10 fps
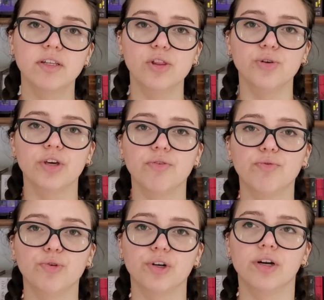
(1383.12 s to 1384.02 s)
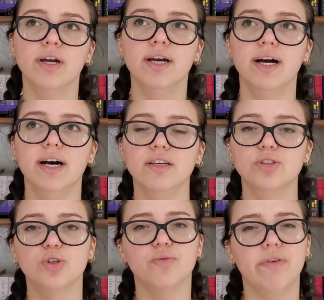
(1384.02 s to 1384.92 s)
looking for a
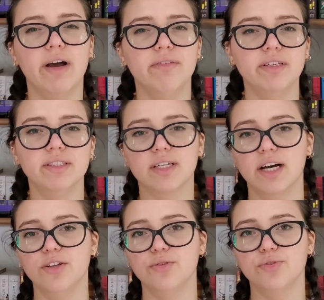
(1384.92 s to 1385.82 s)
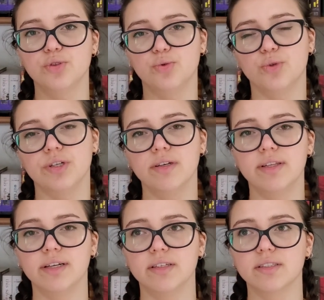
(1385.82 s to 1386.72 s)
survivalist kind of story
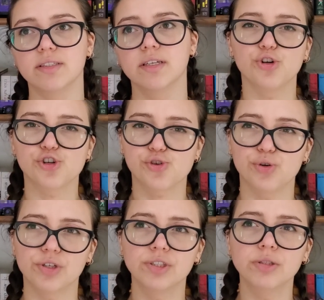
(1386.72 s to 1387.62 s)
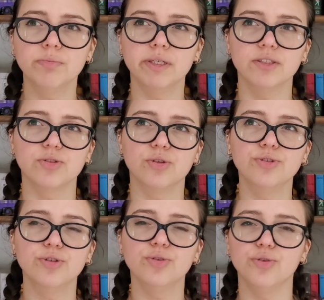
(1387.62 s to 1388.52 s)
that is shorter, but is
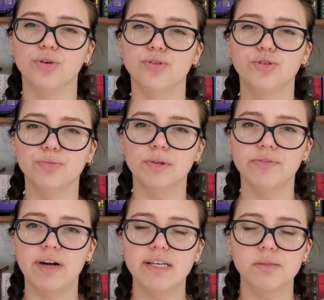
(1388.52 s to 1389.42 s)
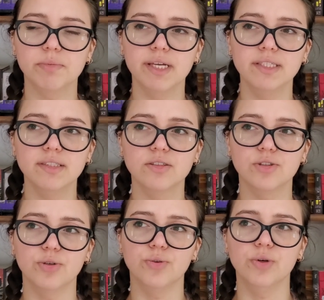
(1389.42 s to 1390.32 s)
also not super fast
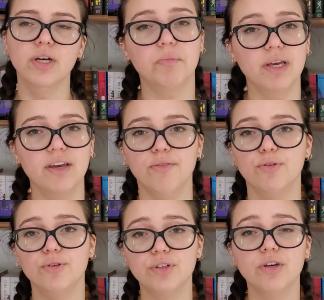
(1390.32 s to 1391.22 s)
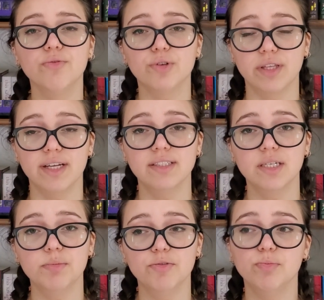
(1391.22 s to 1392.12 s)
paced. But yeah, if you're looking for
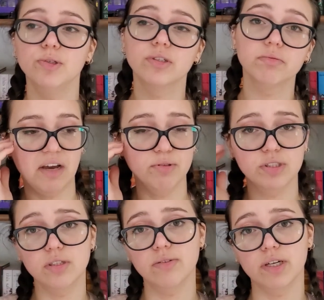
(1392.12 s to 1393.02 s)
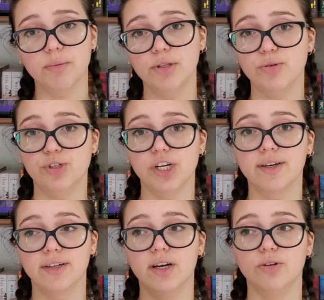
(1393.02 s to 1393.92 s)
that type of book, I would still recommend you
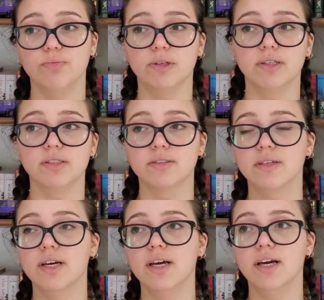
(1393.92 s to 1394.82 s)
check it out, because